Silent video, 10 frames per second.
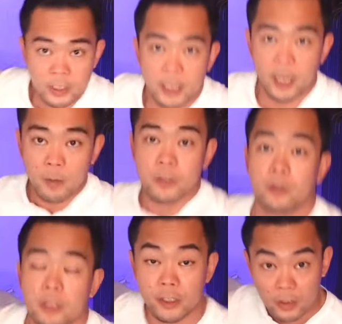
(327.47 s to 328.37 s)
sit up
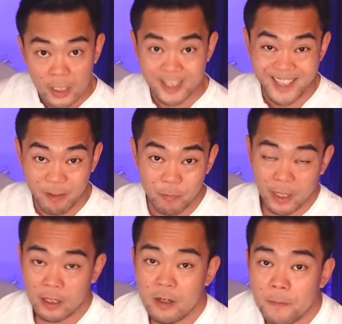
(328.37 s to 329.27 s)
so that you can see
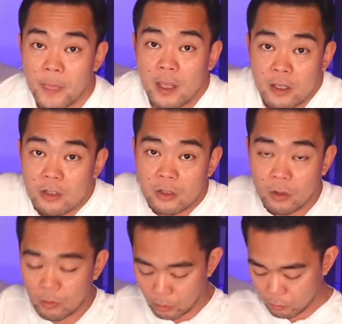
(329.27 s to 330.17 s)
better.
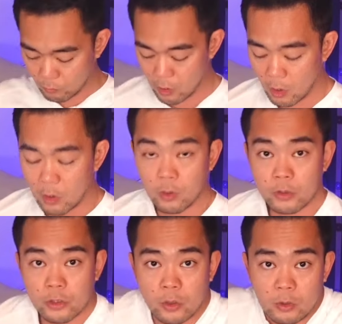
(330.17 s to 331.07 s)
So you roll
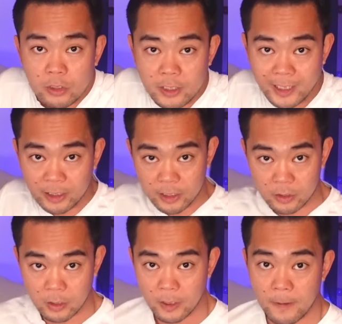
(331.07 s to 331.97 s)
your shoulders like
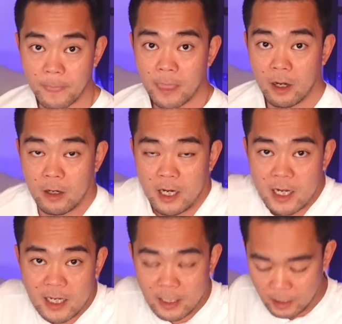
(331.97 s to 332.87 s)
this. All
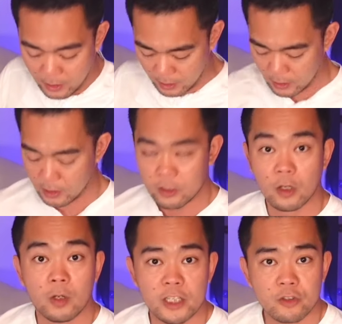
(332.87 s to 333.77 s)
right.
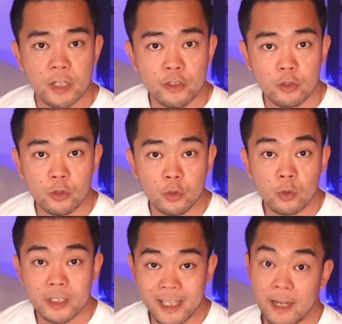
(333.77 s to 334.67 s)
So let's try to
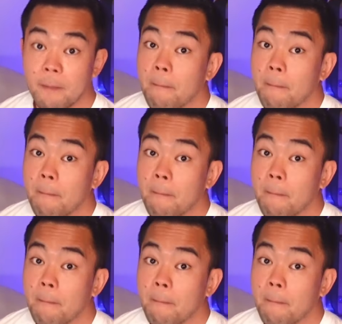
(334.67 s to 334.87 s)
do 10